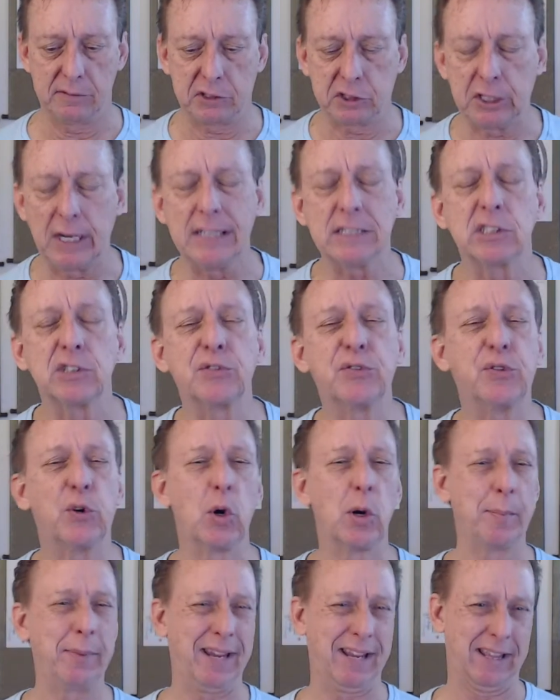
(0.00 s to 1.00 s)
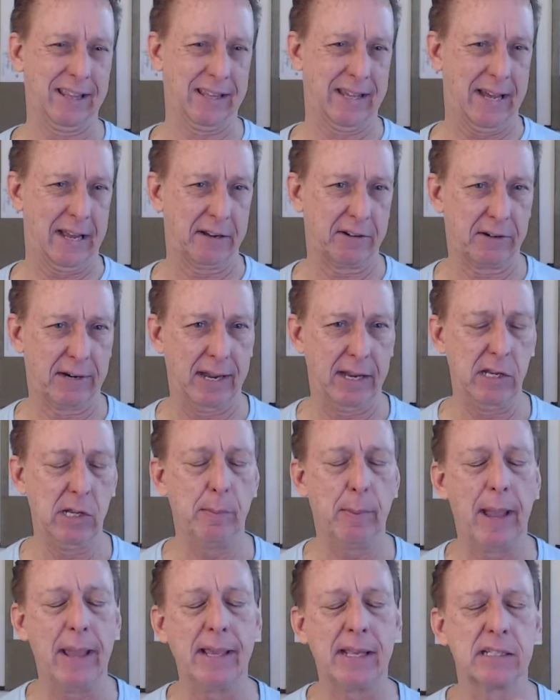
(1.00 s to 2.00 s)
transforming that, right?
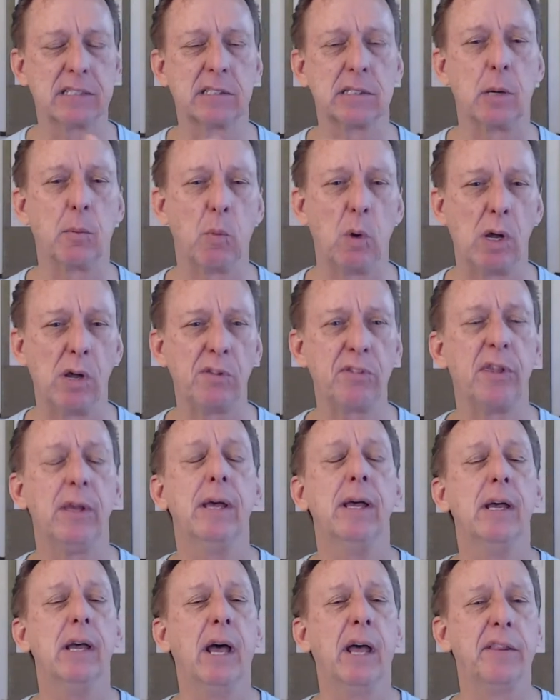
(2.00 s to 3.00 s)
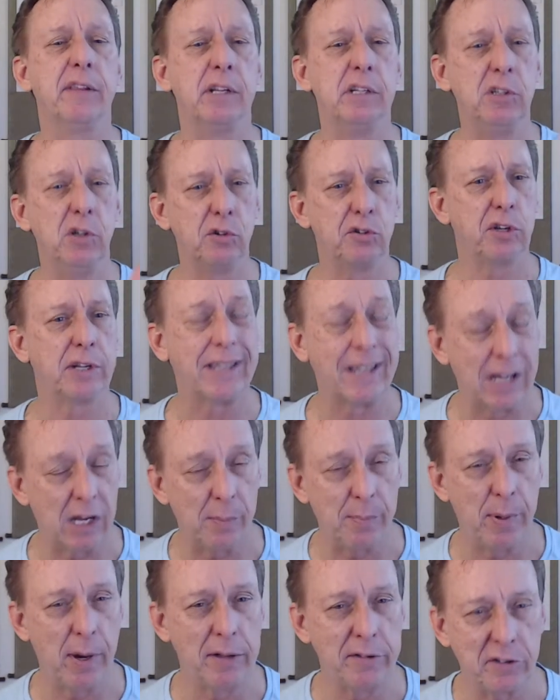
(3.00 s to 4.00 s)
You might get some wealth and then use it to
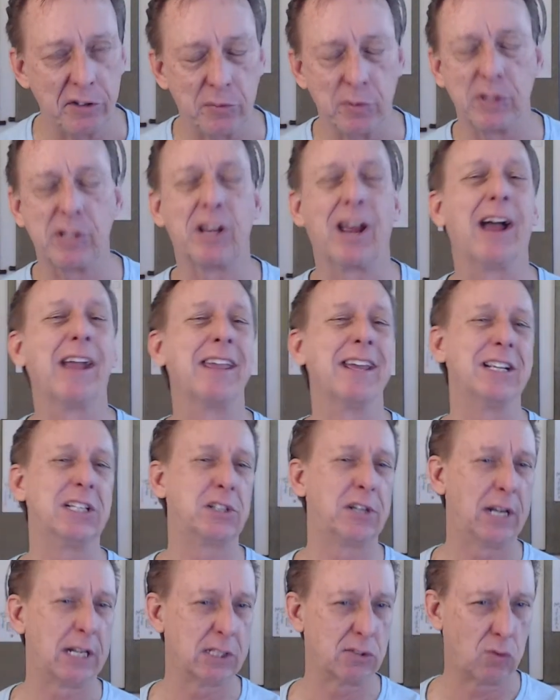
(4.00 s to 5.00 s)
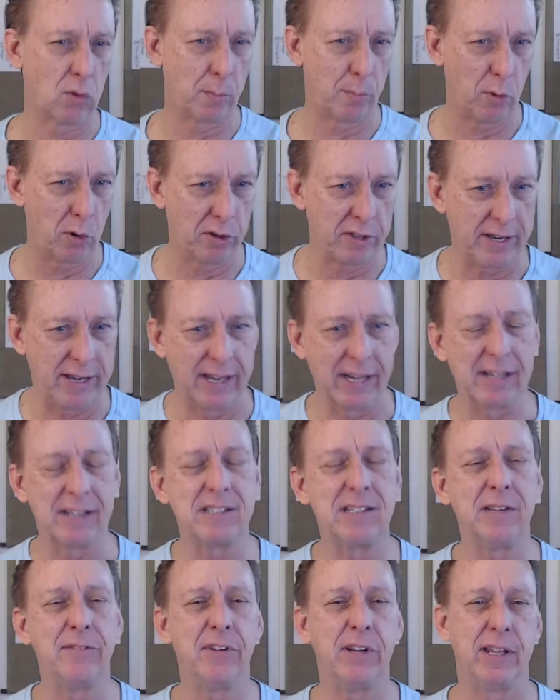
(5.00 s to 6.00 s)
help others, which again, transform more of the
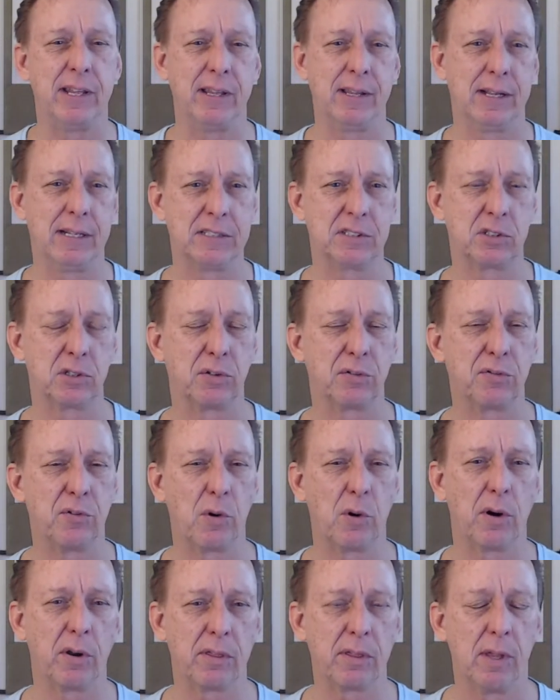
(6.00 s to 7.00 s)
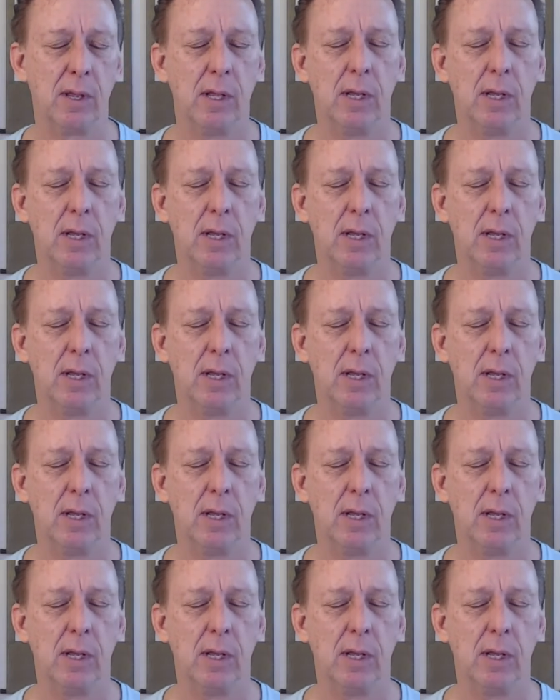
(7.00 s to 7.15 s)
negativity and so forth.